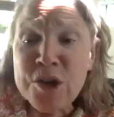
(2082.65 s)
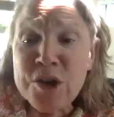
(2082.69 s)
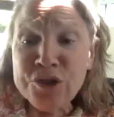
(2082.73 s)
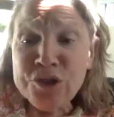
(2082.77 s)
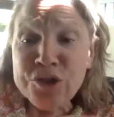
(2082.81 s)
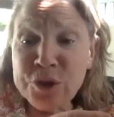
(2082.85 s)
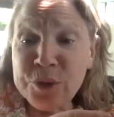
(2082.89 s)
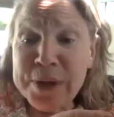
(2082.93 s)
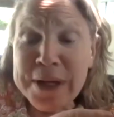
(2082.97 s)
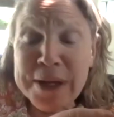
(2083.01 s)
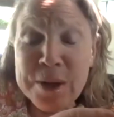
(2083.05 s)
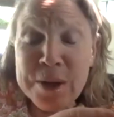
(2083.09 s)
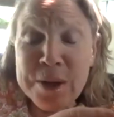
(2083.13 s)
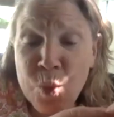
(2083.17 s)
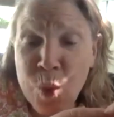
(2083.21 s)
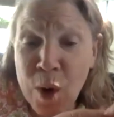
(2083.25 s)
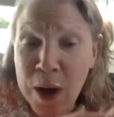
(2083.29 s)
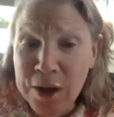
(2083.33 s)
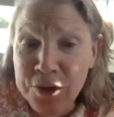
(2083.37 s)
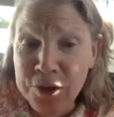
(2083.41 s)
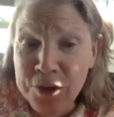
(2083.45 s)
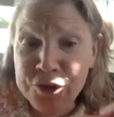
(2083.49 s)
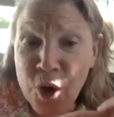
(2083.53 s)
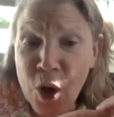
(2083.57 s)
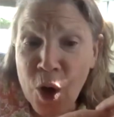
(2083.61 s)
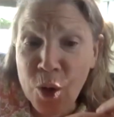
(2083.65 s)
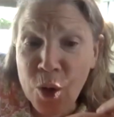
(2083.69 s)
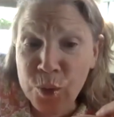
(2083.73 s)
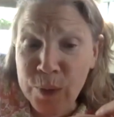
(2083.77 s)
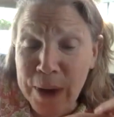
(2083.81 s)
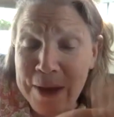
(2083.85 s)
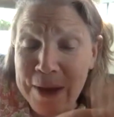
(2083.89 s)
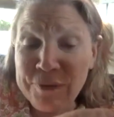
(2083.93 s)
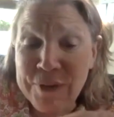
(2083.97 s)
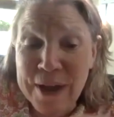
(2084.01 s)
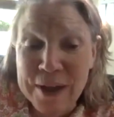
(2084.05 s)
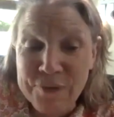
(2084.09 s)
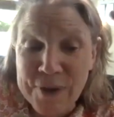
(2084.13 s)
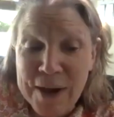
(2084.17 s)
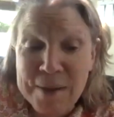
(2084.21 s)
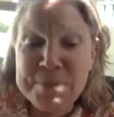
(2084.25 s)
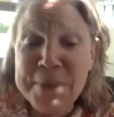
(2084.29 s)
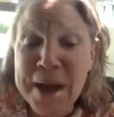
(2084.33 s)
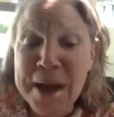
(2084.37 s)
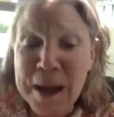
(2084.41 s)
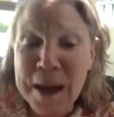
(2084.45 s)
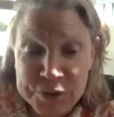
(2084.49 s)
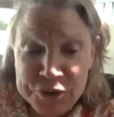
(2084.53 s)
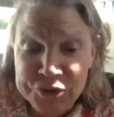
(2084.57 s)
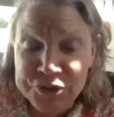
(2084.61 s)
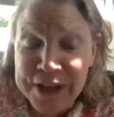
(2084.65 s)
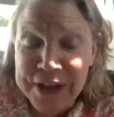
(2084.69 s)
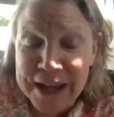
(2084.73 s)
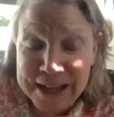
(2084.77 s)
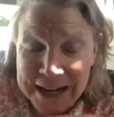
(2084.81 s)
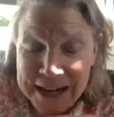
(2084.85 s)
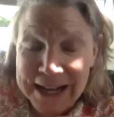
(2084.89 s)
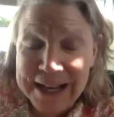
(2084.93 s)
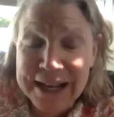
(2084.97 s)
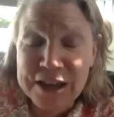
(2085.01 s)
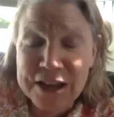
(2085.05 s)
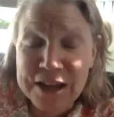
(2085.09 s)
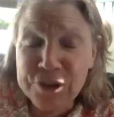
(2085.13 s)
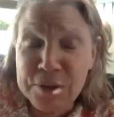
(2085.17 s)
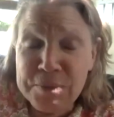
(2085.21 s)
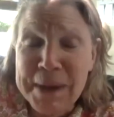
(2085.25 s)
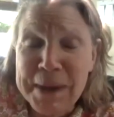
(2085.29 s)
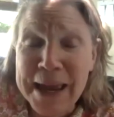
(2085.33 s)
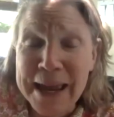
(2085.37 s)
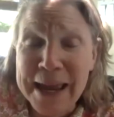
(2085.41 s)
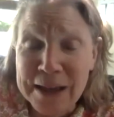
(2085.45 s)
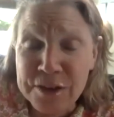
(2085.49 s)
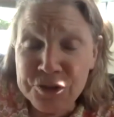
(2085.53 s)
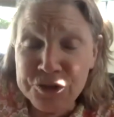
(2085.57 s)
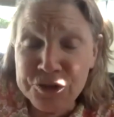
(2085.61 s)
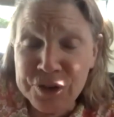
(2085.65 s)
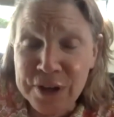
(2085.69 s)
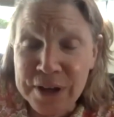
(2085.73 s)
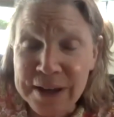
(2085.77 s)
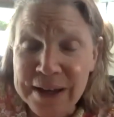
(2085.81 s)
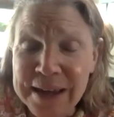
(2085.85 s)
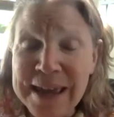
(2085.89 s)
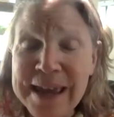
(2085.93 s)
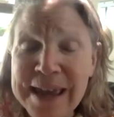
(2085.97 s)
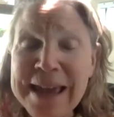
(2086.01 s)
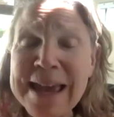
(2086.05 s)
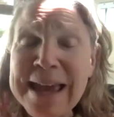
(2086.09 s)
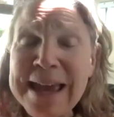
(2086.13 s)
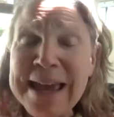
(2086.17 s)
So he was all, if I'm not mistaken, I guess I'm asking,